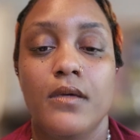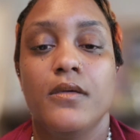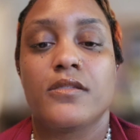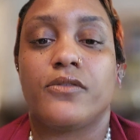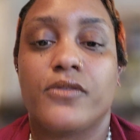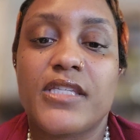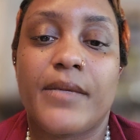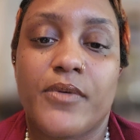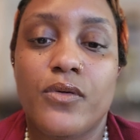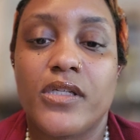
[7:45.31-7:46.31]
So those type
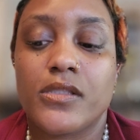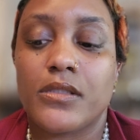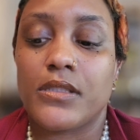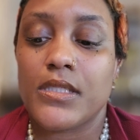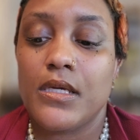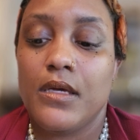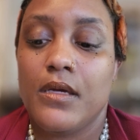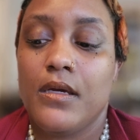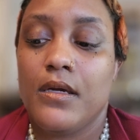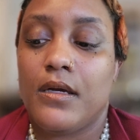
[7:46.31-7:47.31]
of questions
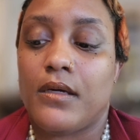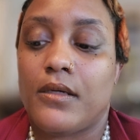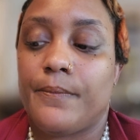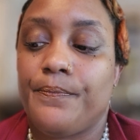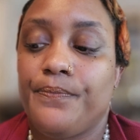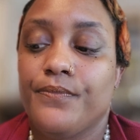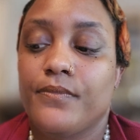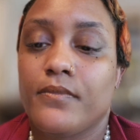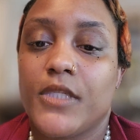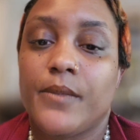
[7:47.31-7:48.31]

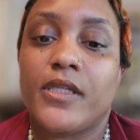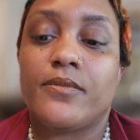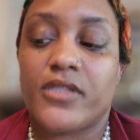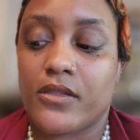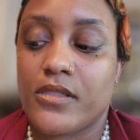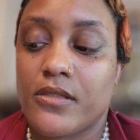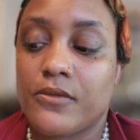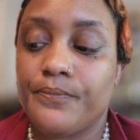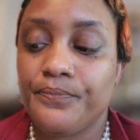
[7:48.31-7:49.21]
can be objected to.